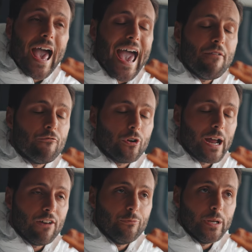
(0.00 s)
ever
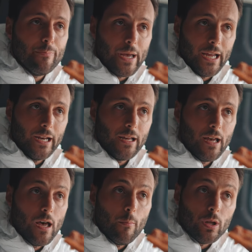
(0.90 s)
have been made.
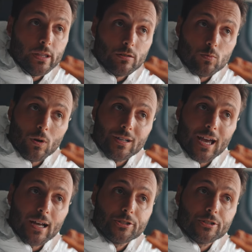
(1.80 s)
But there's one
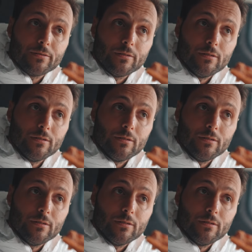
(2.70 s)
catch.